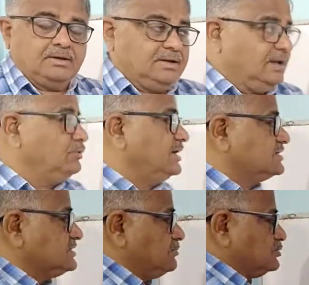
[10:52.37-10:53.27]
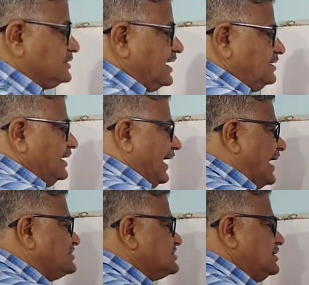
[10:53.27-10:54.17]
Now let us suppose that
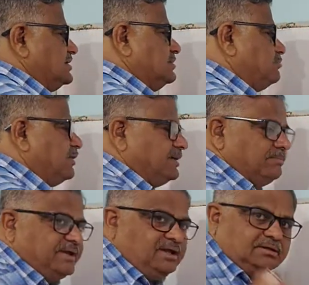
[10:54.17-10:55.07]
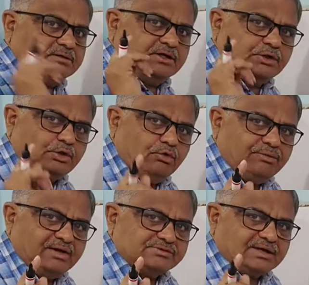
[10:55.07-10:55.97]
at certain point P, the two
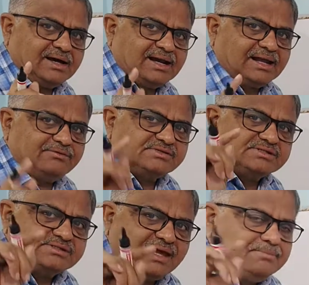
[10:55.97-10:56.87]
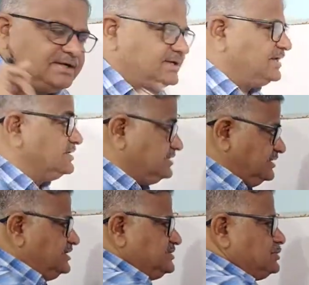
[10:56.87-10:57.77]
waves arise simultaneously,
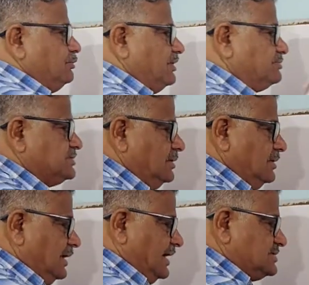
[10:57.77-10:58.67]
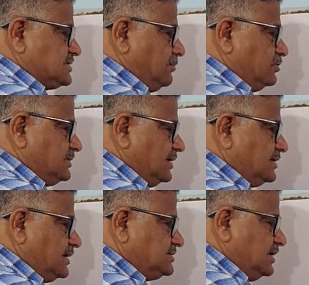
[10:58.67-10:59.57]
these two waves. And suppose that the
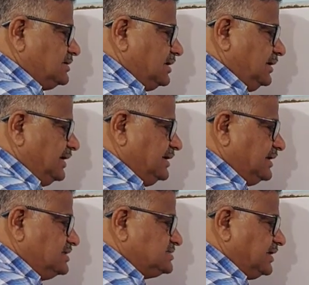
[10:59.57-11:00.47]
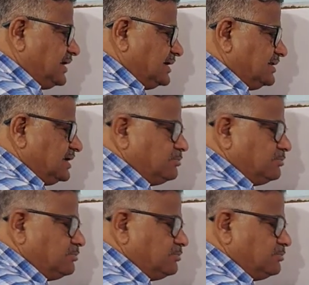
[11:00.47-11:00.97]
resultant intensity at that